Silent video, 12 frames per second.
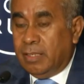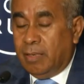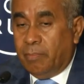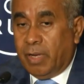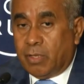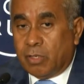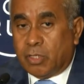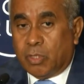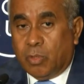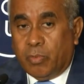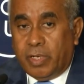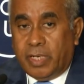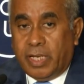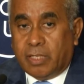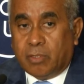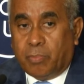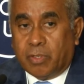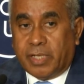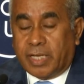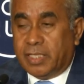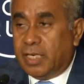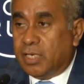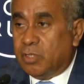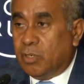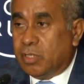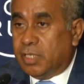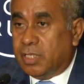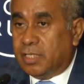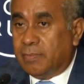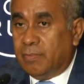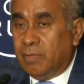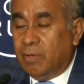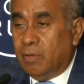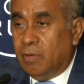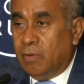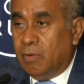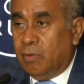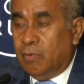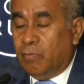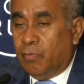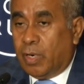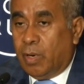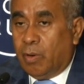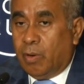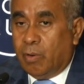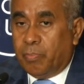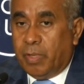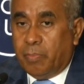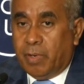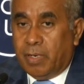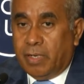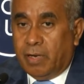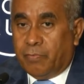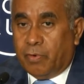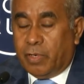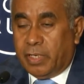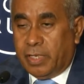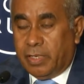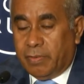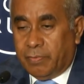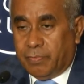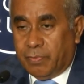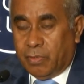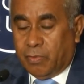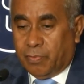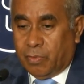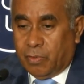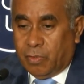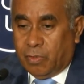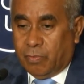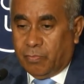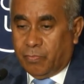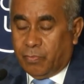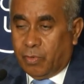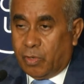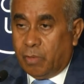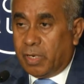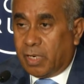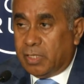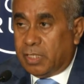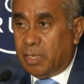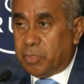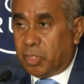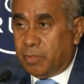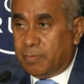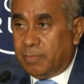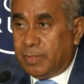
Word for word: but also we need to protect the resources for our own people and for, the, for, for, for human consumption